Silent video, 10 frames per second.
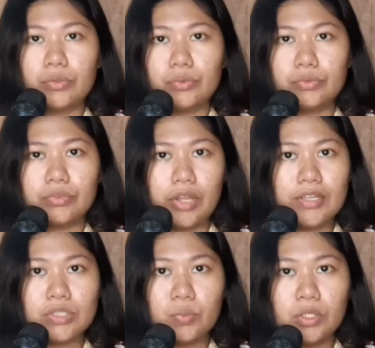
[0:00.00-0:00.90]
There
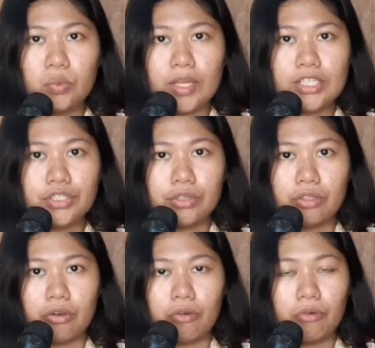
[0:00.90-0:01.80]
is one question
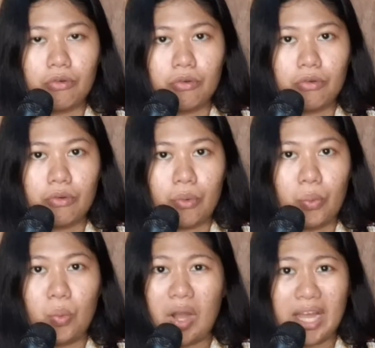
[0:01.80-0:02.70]
though:
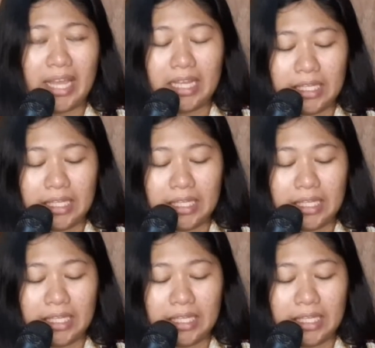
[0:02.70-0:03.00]
why?